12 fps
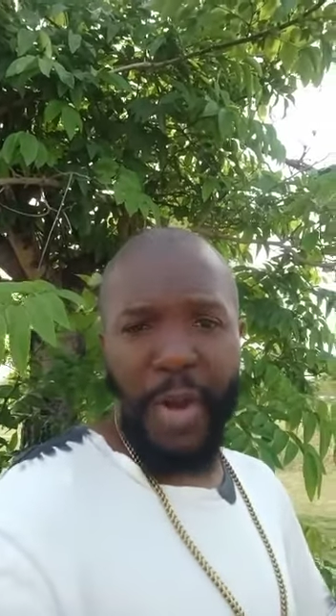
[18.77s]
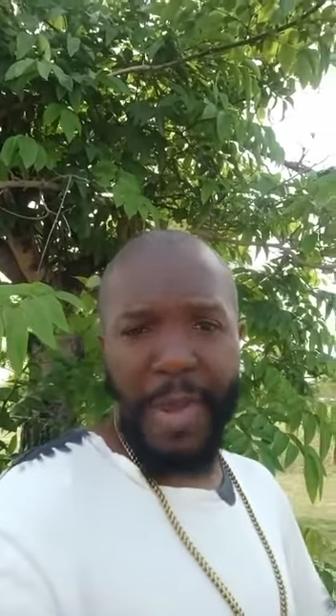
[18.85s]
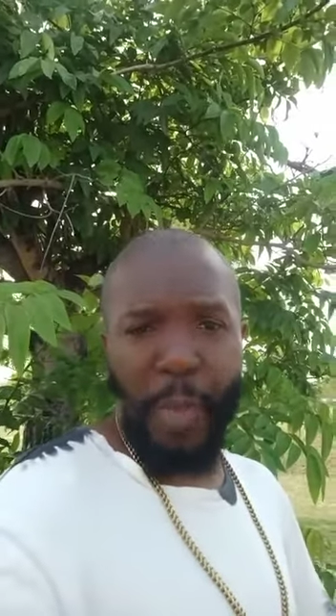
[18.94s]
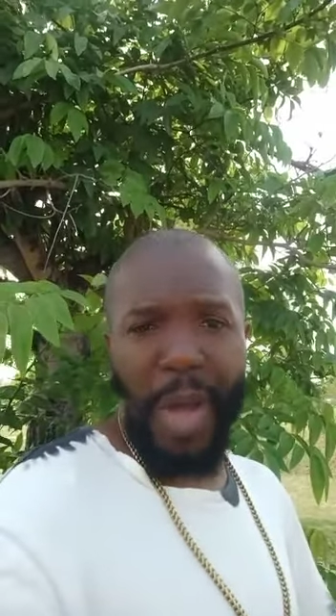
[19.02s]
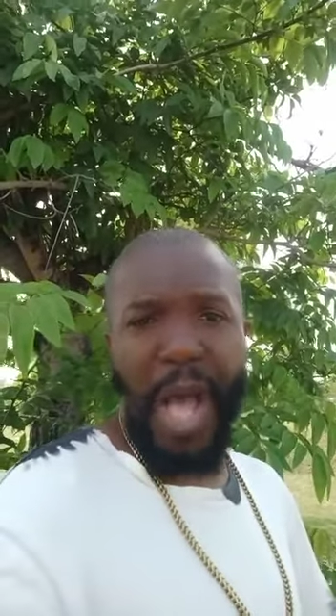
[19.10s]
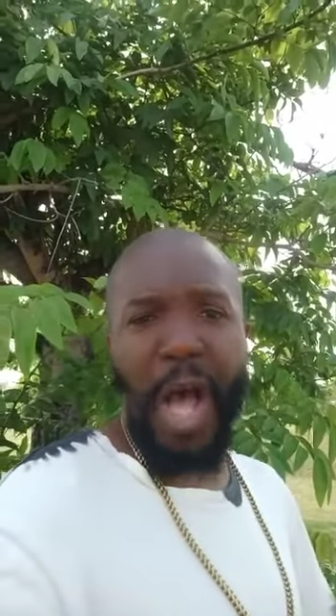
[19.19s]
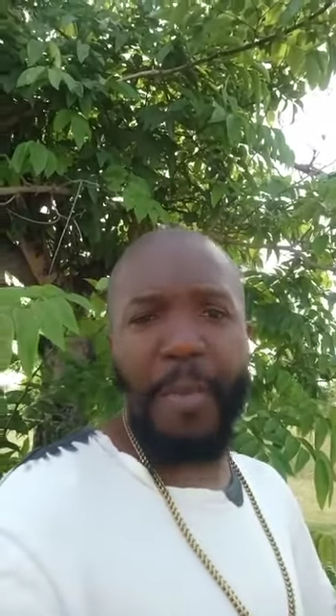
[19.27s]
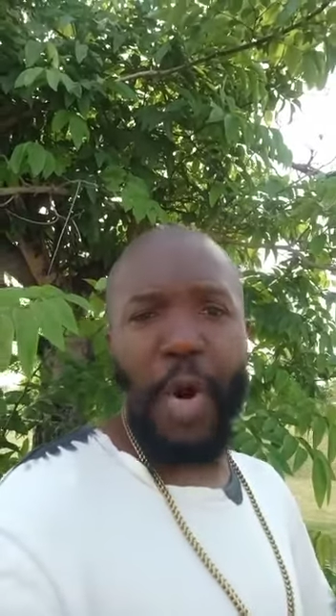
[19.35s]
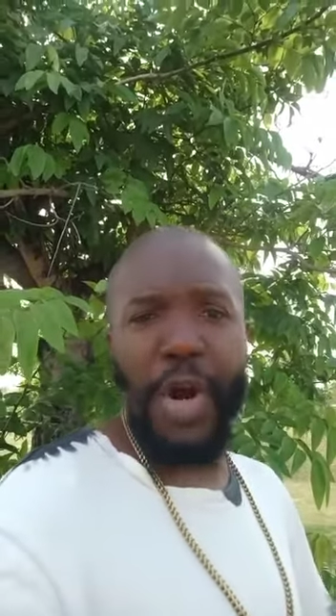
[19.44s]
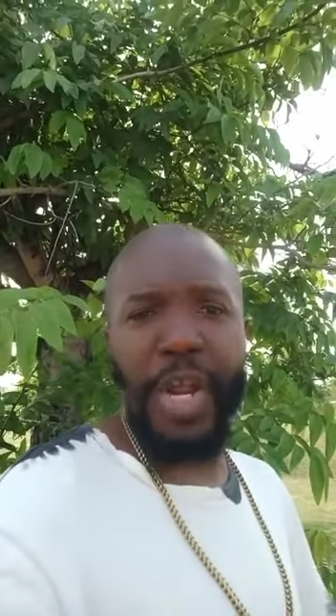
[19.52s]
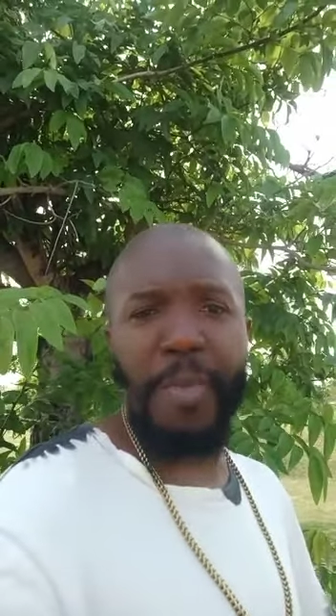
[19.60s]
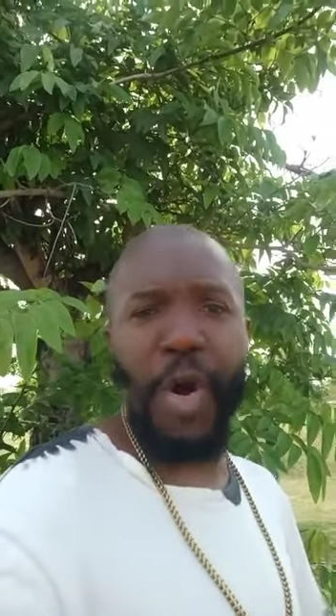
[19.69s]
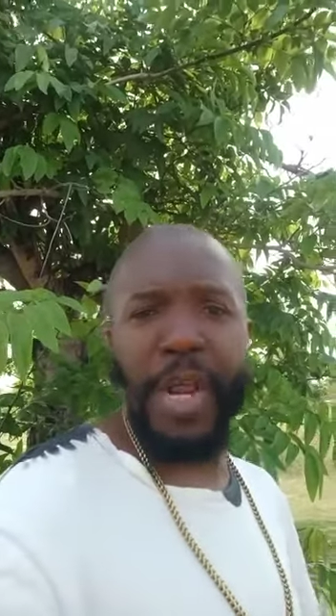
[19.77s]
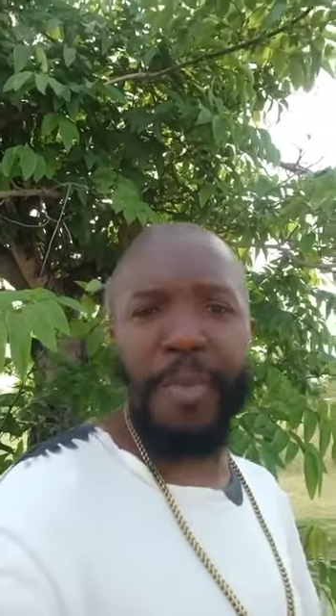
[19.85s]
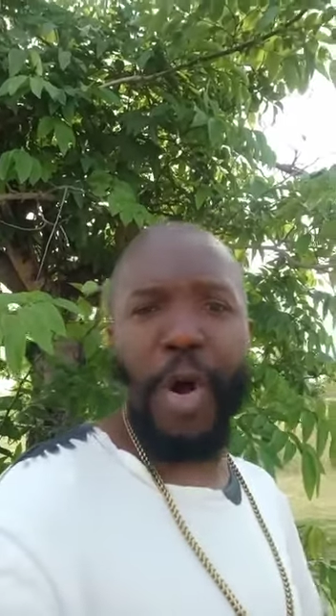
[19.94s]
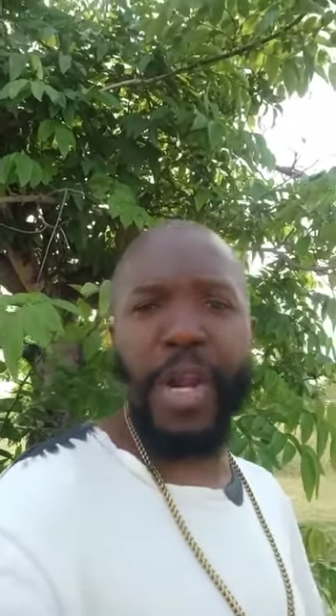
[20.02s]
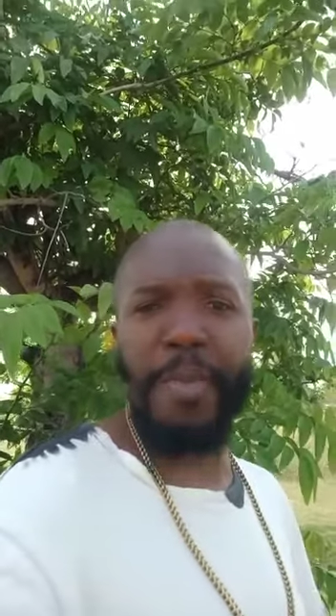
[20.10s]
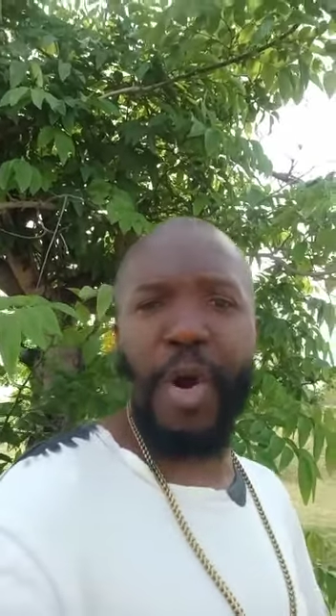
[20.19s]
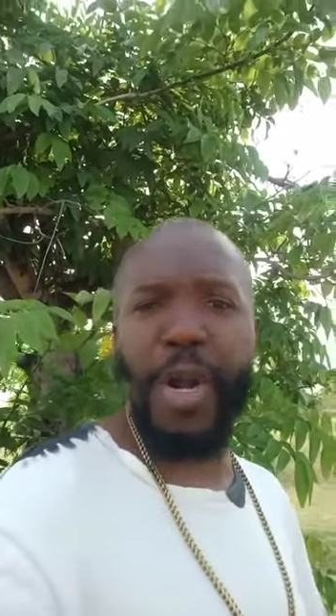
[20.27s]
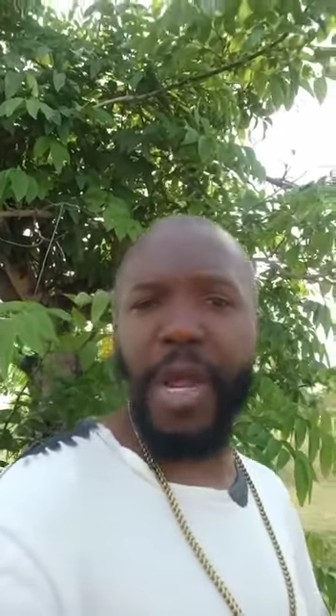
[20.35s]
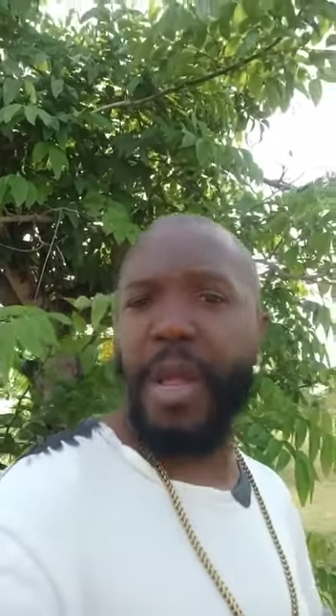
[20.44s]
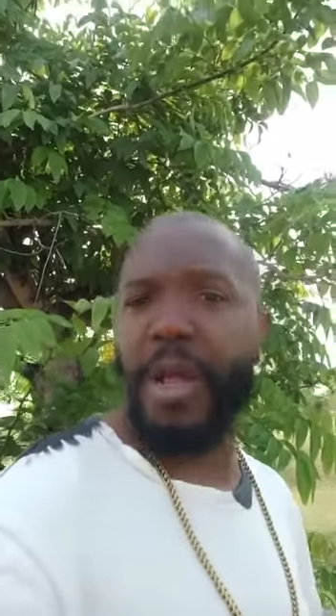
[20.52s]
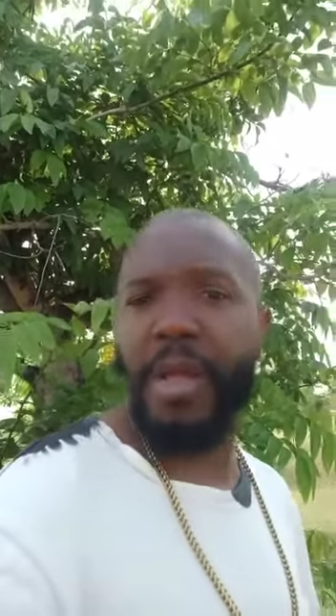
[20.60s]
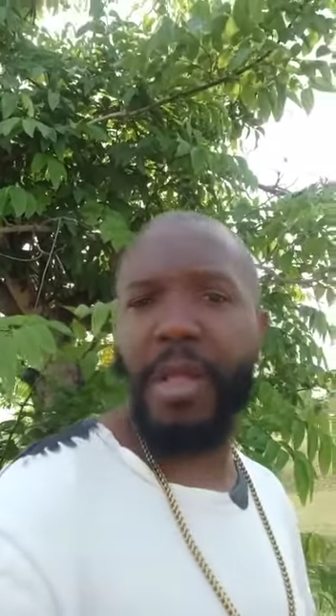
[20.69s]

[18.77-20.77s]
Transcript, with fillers: Me want money, money, money, money.